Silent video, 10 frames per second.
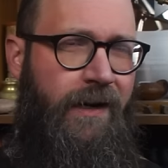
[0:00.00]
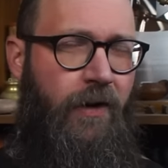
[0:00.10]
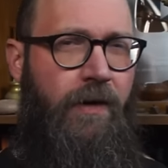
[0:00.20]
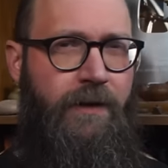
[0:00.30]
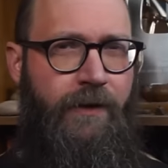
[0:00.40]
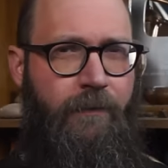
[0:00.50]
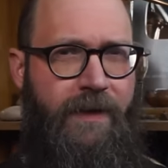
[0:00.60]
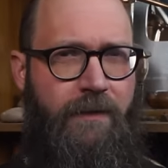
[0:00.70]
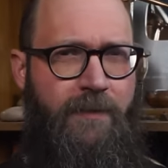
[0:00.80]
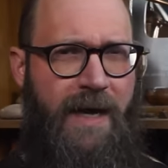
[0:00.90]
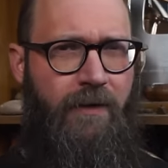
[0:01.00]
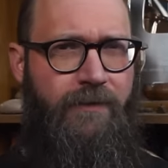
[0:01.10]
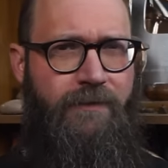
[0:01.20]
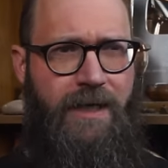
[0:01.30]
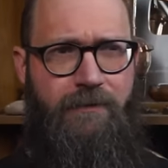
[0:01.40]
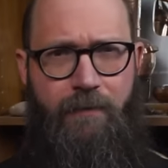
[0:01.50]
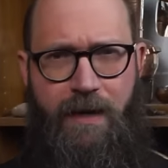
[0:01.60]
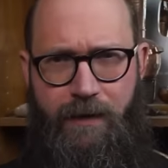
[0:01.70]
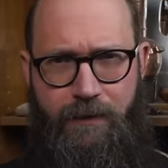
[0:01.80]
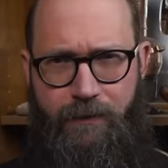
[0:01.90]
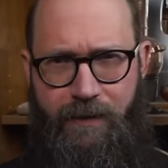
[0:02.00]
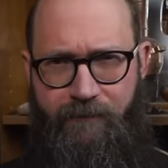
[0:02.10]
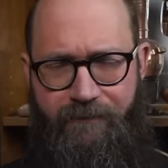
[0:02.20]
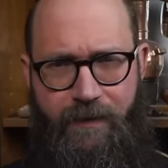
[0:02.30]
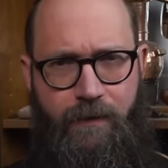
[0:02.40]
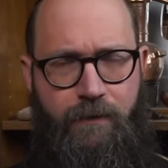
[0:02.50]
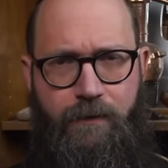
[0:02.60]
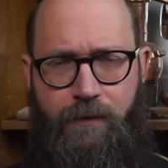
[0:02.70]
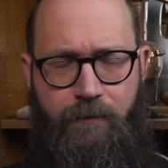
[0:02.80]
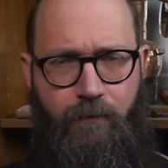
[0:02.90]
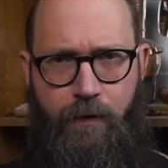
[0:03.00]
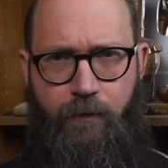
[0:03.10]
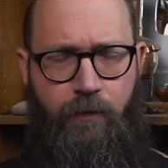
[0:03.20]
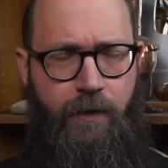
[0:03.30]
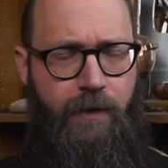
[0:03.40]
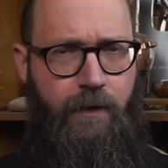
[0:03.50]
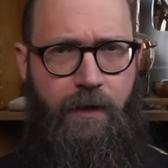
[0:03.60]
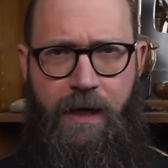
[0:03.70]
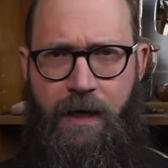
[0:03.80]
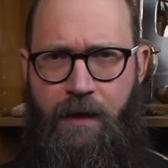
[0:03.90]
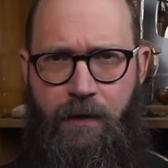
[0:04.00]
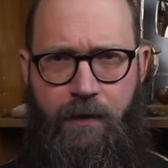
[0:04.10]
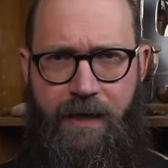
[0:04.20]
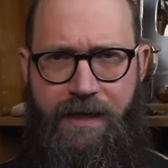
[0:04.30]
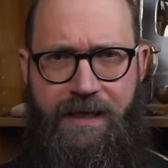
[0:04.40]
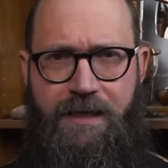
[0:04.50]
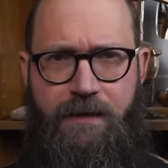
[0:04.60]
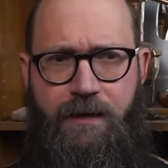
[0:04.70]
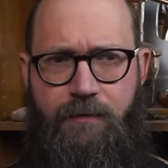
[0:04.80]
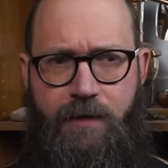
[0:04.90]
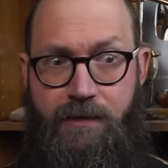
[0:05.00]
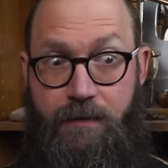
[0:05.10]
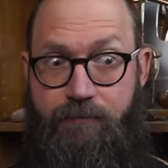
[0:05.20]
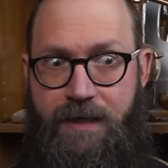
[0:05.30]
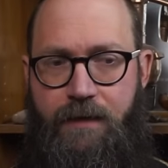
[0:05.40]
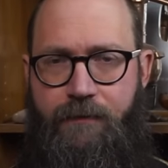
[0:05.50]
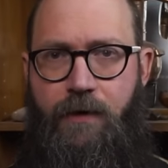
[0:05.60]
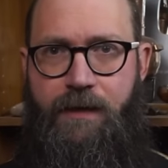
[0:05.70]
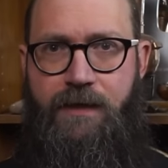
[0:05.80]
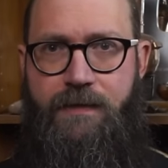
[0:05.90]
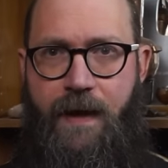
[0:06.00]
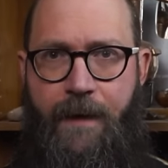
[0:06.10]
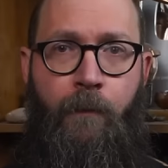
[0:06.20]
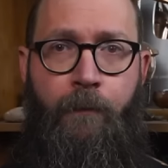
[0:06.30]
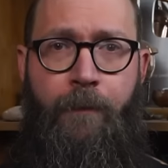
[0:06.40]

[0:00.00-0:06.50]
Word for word: know a little bit about. That's why I'm not including fennel or wormwood or or anise in this because I've kind of already done that.